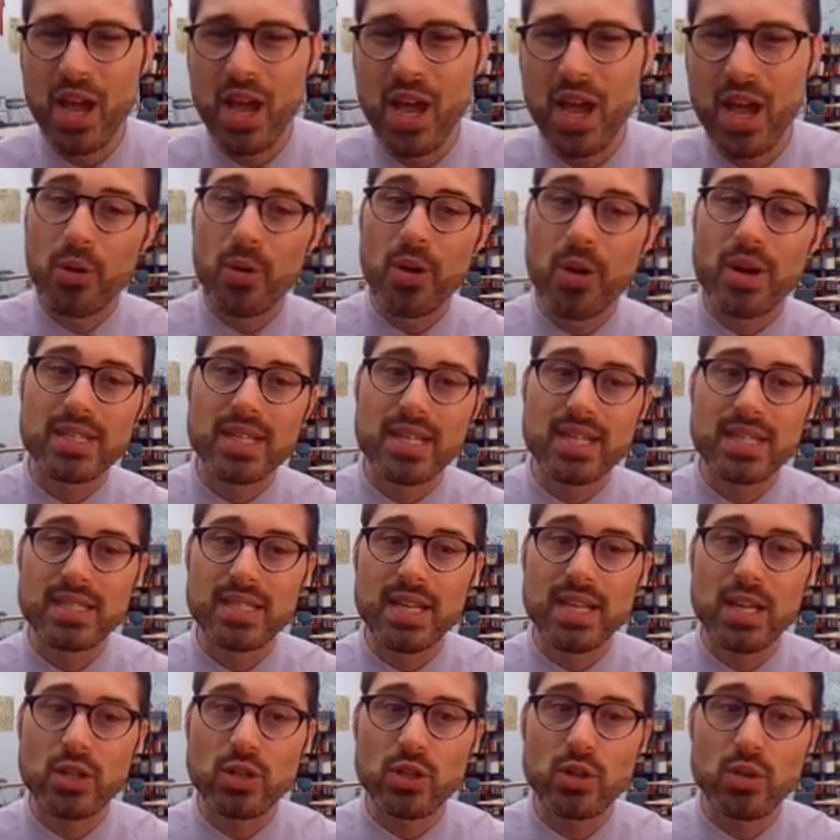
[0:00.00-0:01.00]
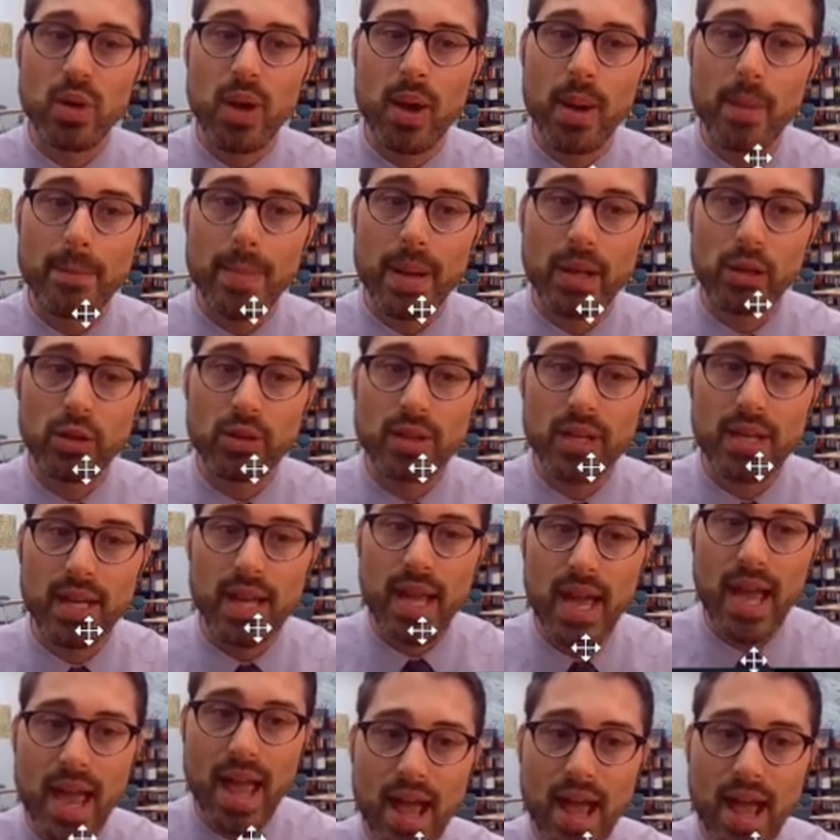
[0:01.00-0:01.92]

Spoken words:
we're going to continue by looking